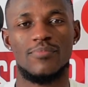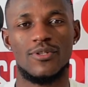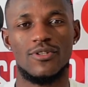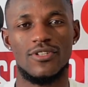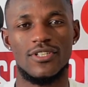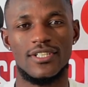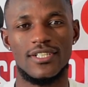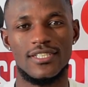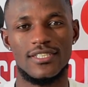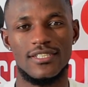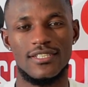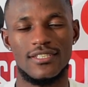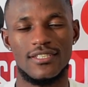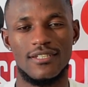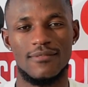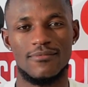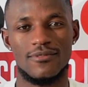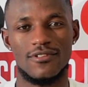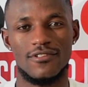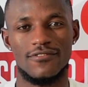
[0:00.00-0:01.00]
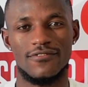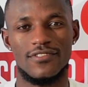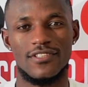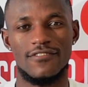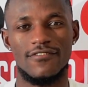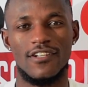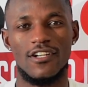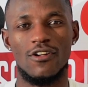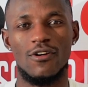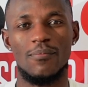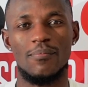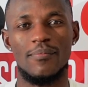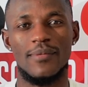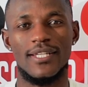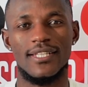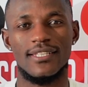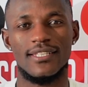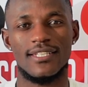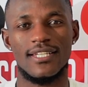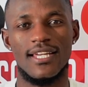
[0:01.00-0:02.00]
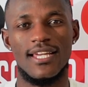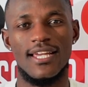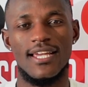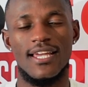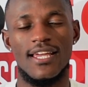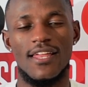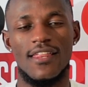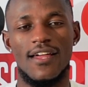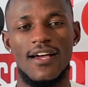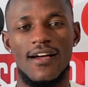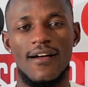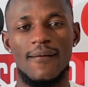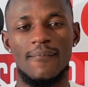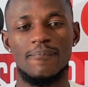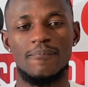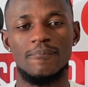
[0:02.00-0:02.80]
progress in terms of development. We